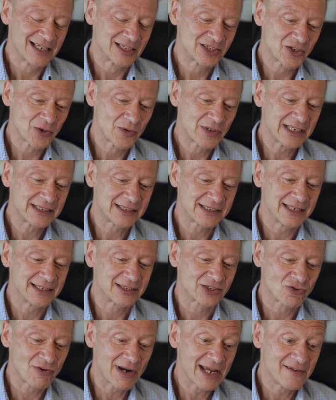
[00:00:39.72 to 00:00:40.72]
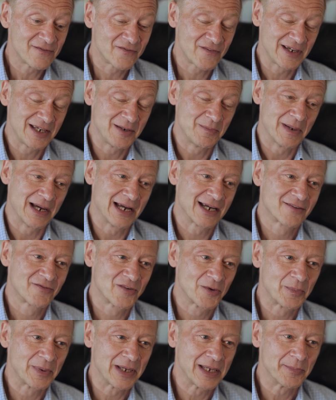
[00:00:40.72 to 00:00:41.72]
And so this is great feedback
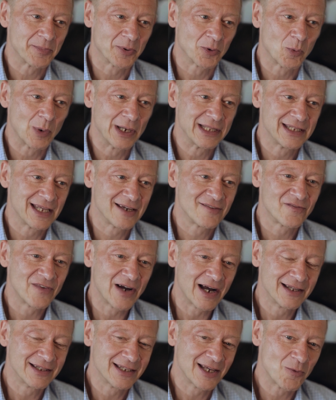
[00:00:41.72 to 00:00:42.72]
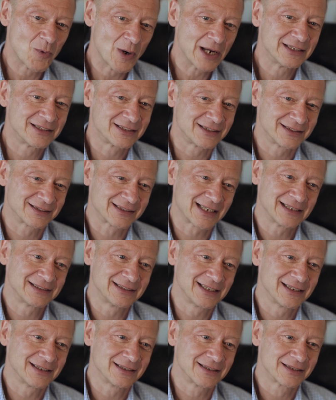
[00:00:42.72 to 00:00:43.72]
for people when they find their waist is
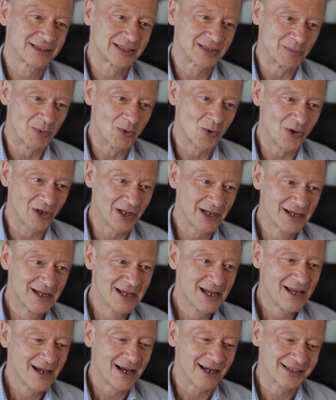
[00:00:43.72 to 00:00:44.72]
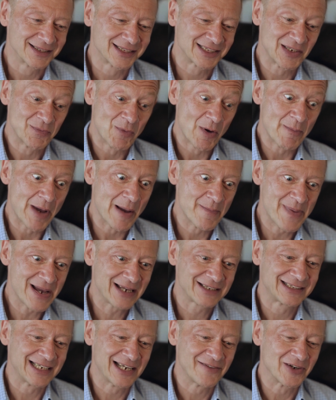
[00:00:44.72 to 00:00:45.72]
getting smaller. And some of my
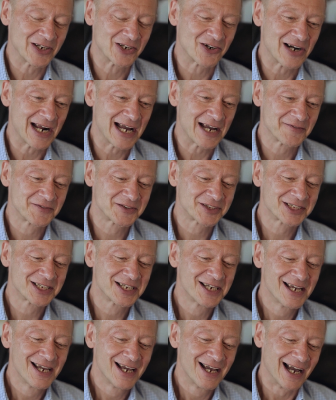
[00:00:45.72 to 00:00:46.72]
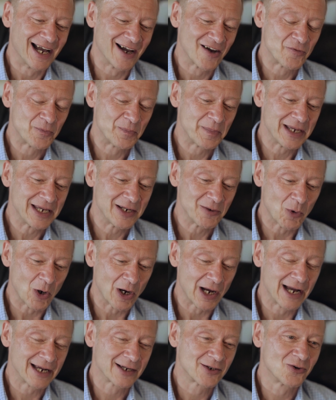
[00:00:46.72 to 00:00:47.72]
best ever graphs have been
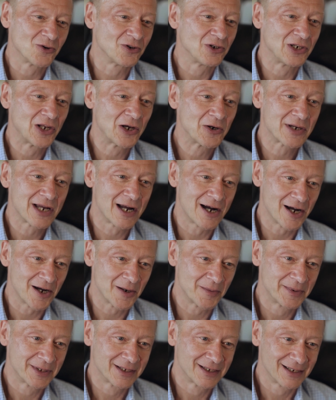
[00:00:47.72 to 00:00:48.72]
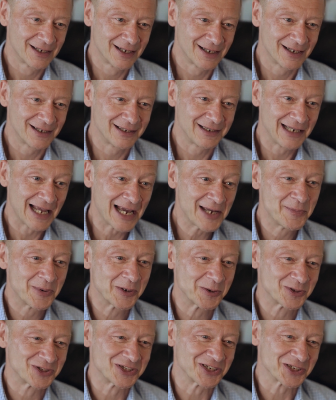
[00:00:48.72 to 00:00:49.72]
what I call low carb uh,
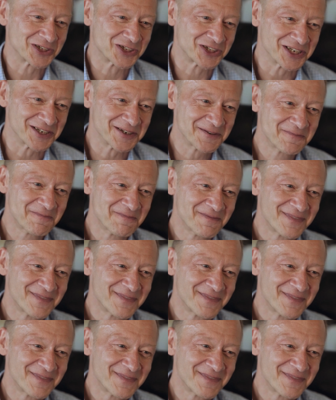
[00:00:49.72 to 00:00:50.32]
liposuction,